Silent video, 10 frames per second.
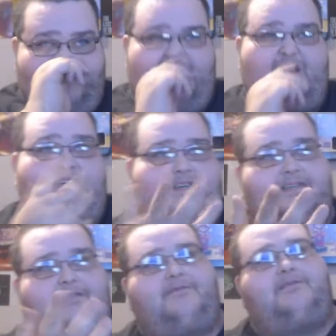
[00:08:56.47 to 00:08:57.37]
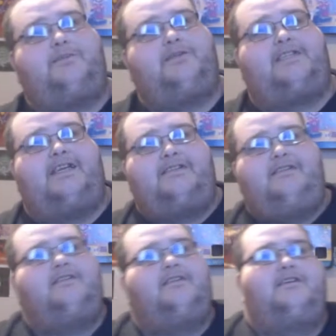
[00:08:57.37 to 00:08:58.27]
Uh, number
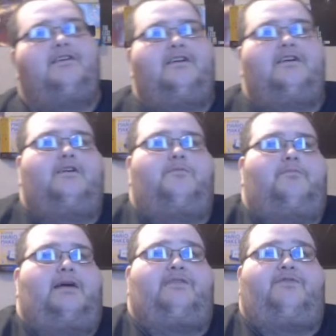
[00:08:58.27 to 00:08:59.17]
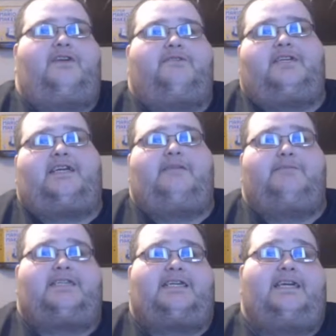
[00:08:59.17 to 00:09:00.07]
10, my favorite game
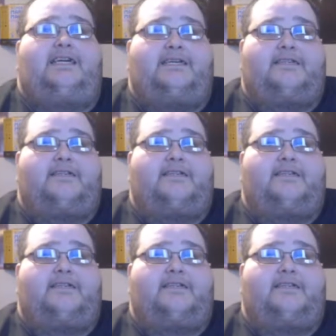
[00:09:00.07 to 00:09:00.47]
as a kid.